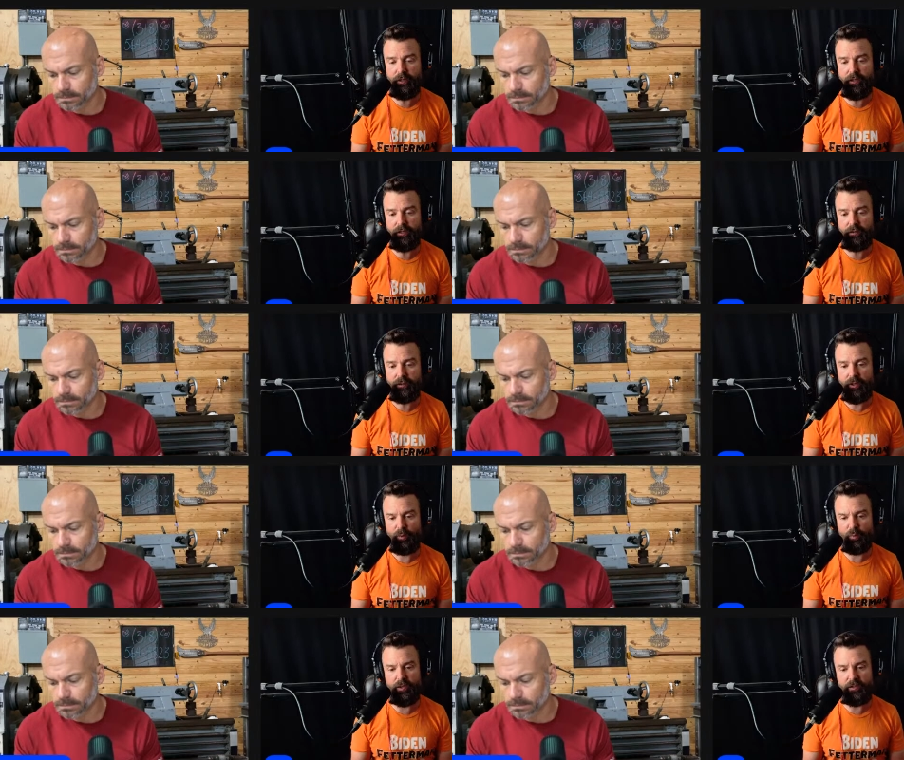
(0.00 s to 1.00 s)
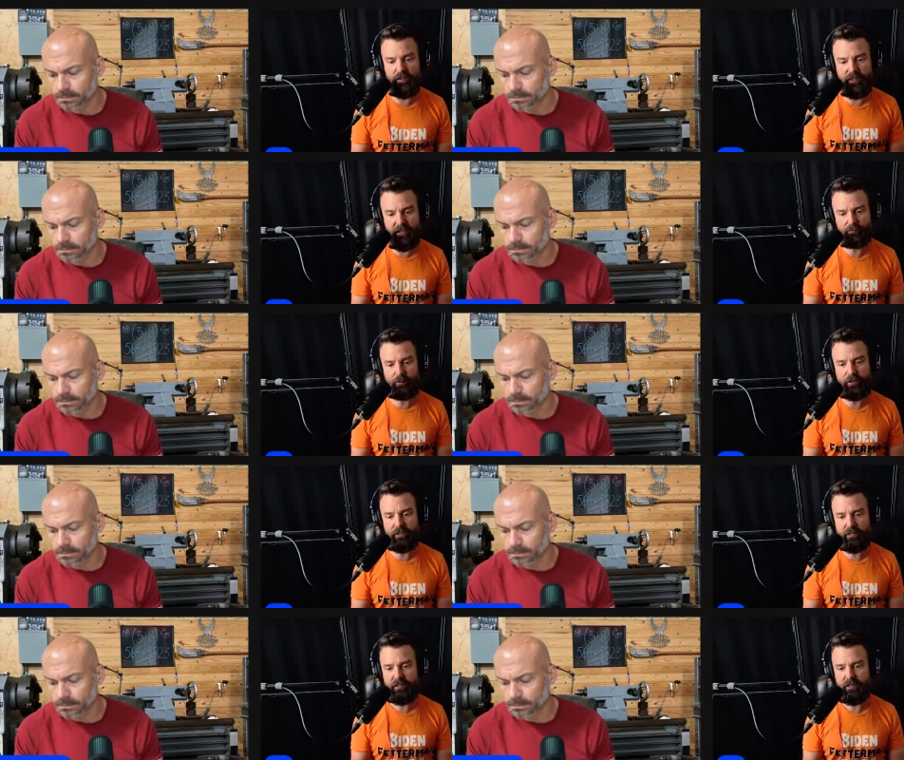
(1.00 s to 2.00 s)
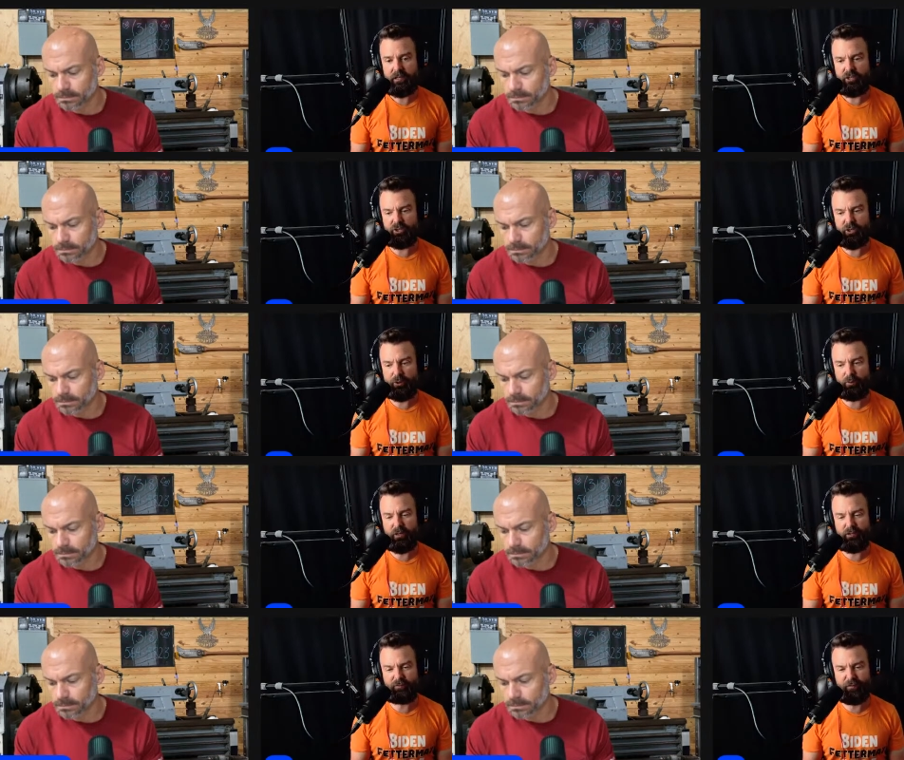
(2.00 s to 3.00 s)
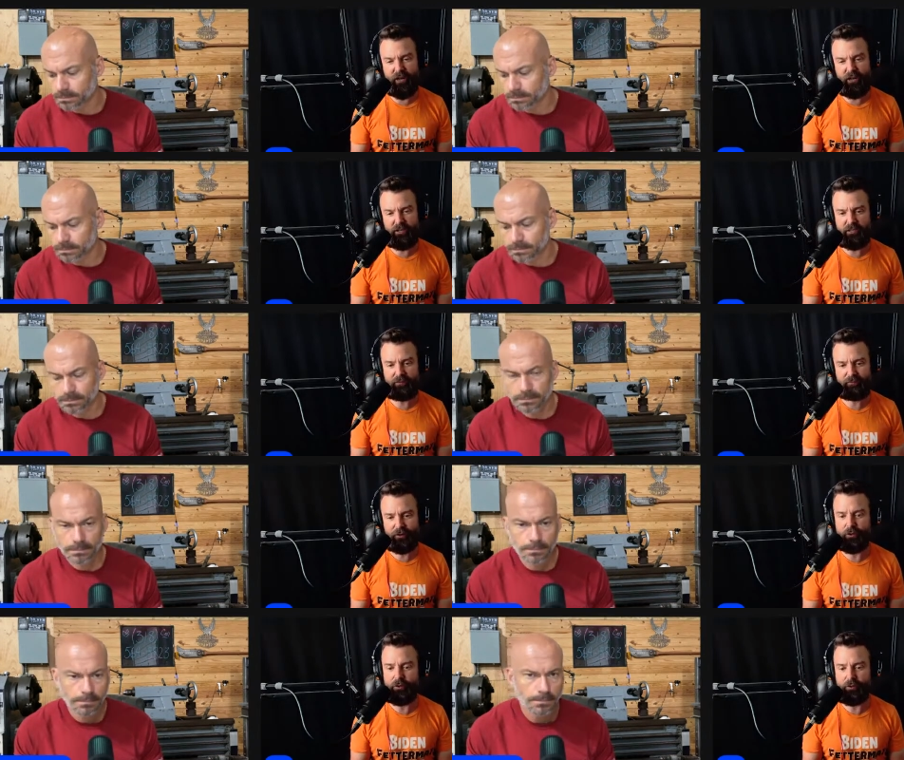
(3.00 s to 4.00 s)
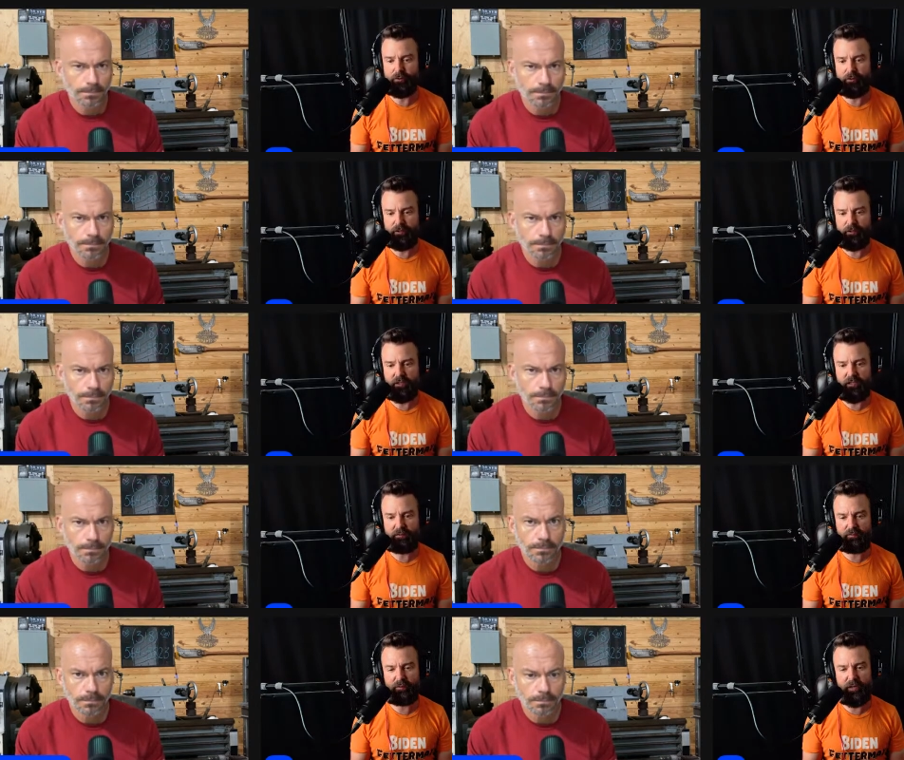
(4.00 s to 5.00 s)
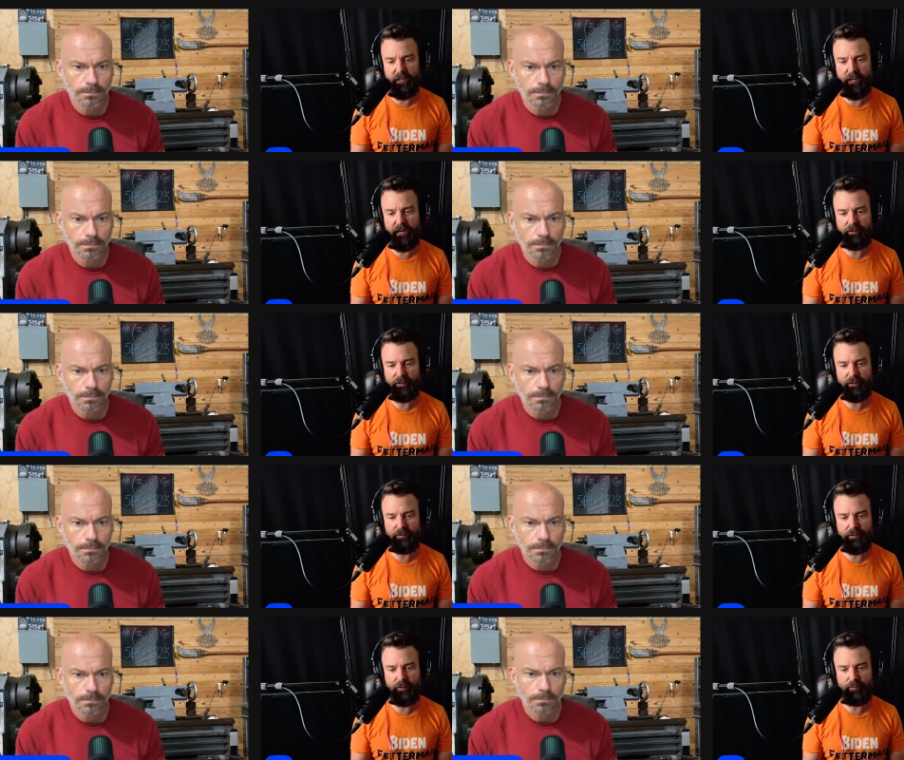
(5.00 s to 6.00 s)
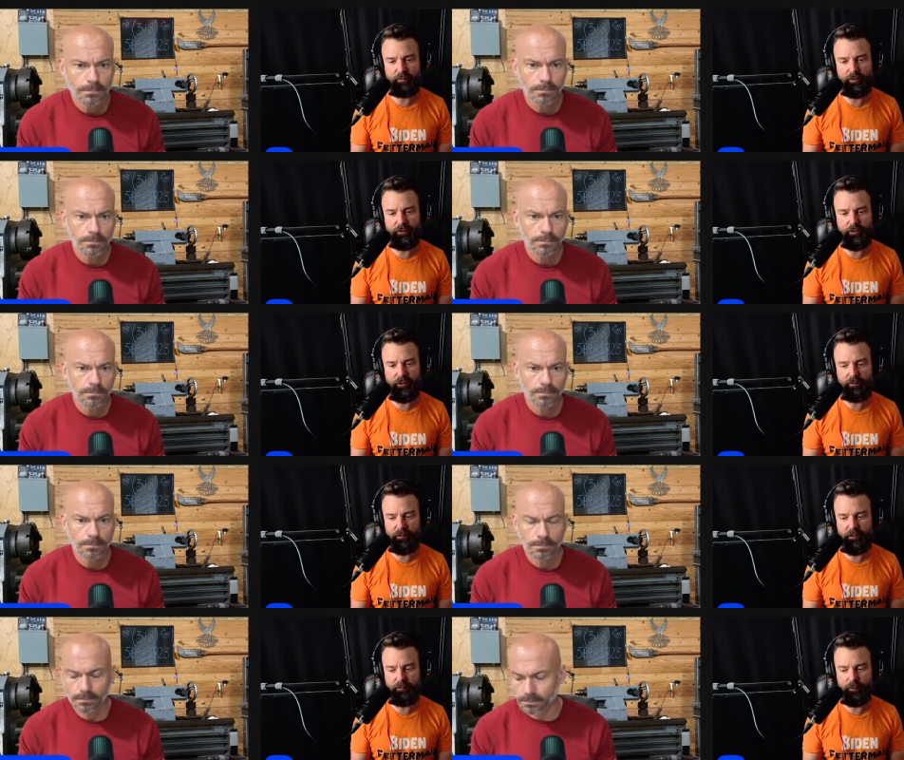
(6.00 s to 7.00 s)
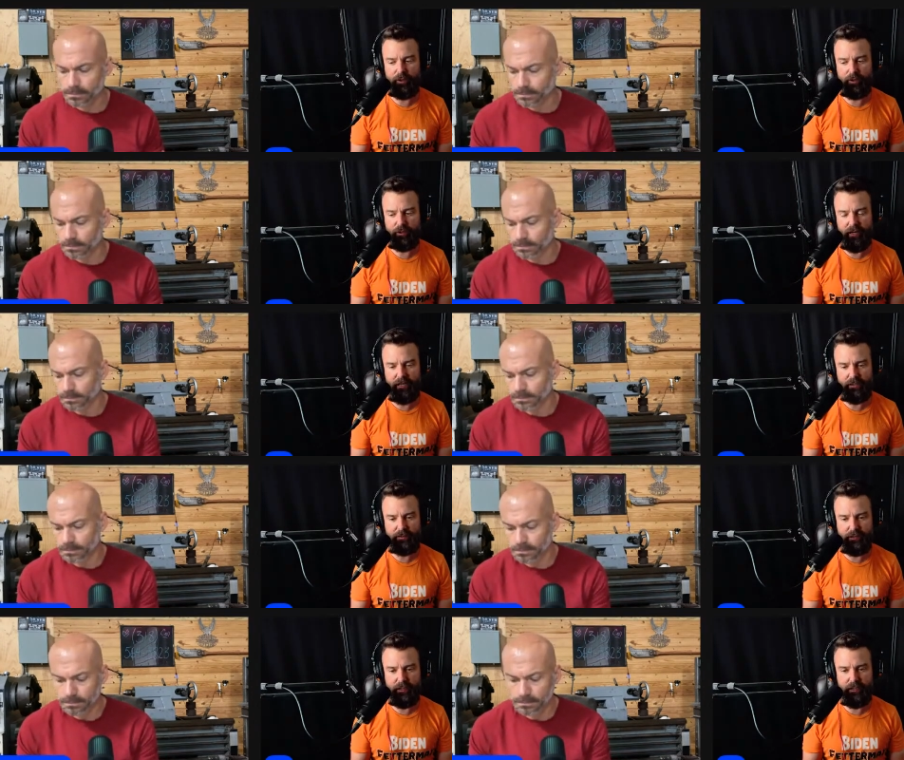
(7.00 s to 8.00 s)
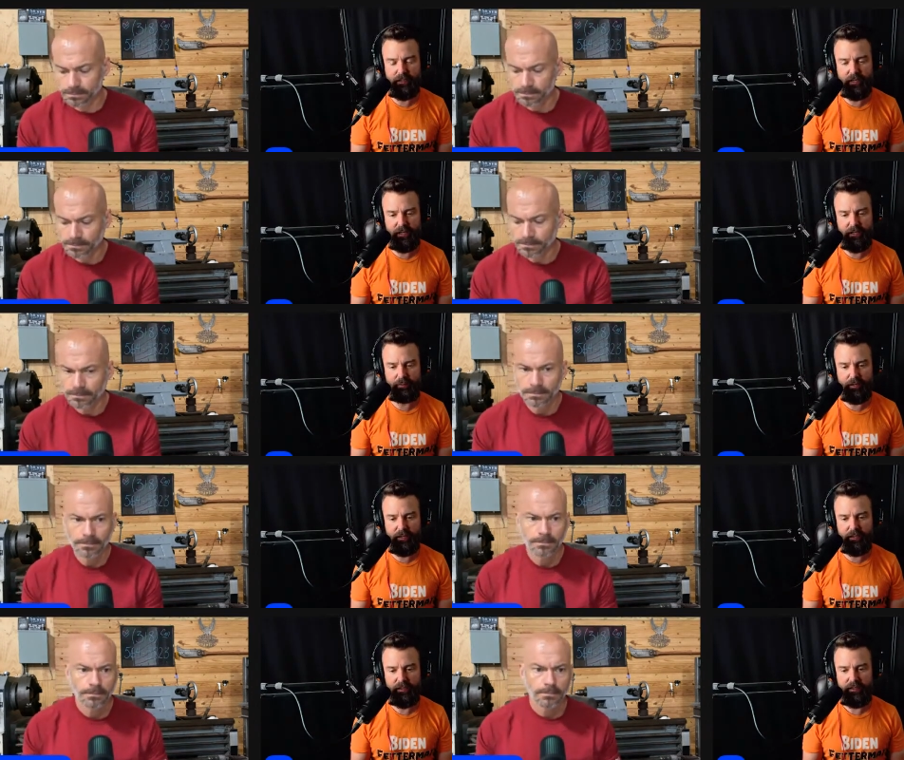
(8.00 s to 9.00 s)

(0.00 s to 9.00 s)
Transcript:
Speaker 1: and wanting to eat right you know, it's very difficult to eat right out. You don't really know that what you're actually getting anyway.